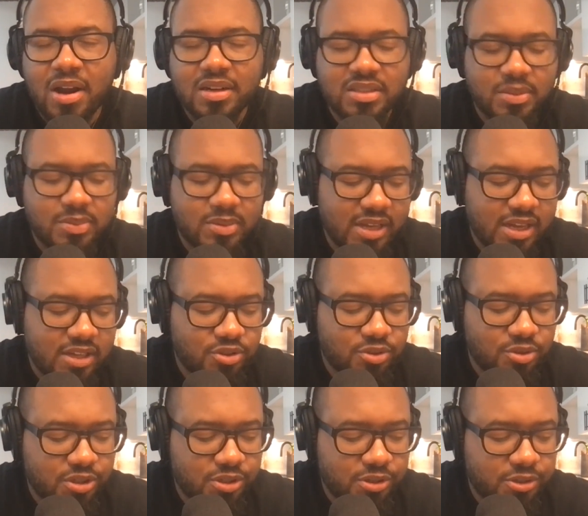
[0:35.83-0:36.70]
substantial
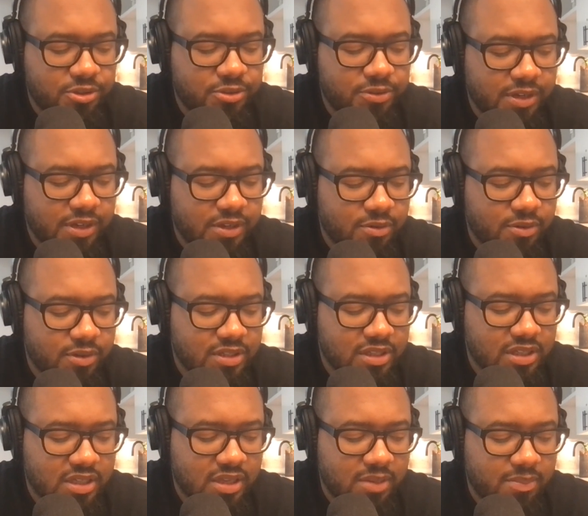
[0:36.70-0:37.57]
surgery in order to
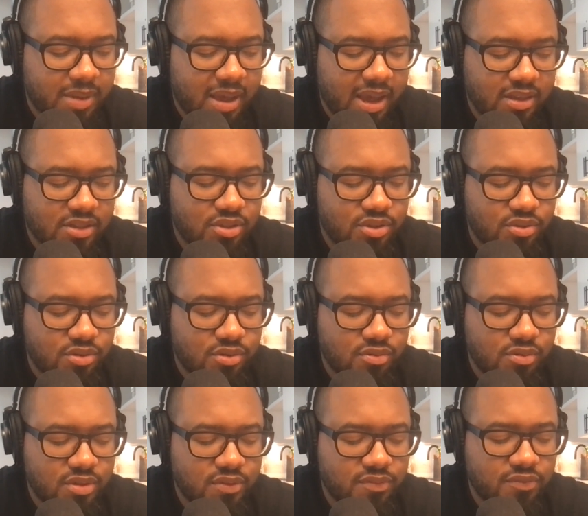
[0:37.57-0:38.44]
get back to,
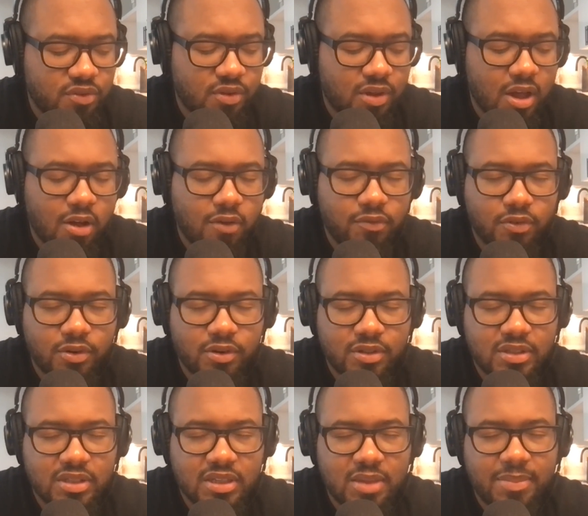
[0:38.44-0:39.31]
to full health or
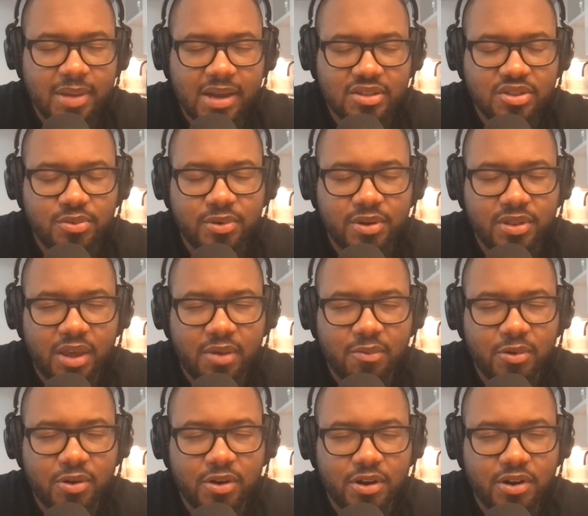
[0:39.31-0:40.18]
to get back to where they
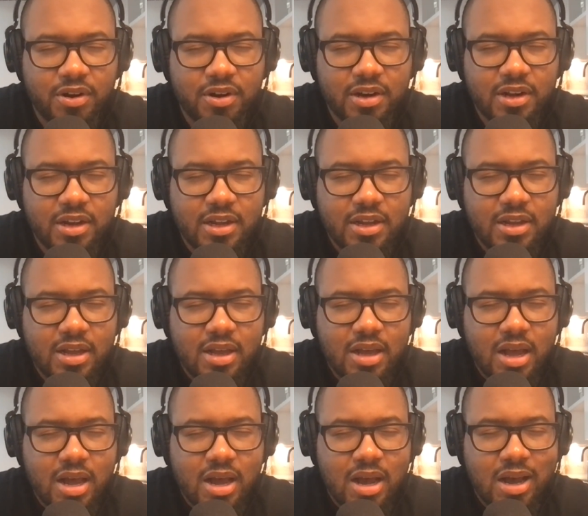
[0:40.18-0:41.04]
were.
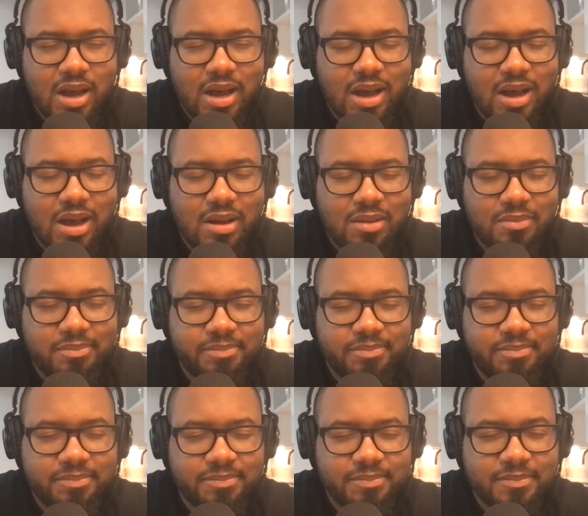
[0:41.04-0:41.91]

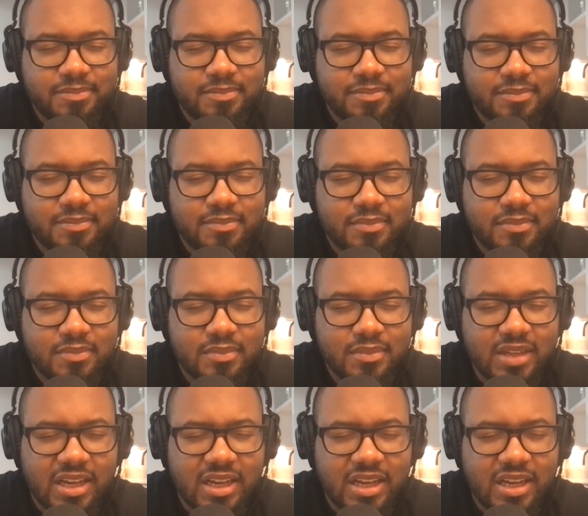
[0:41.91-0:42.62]
Um, I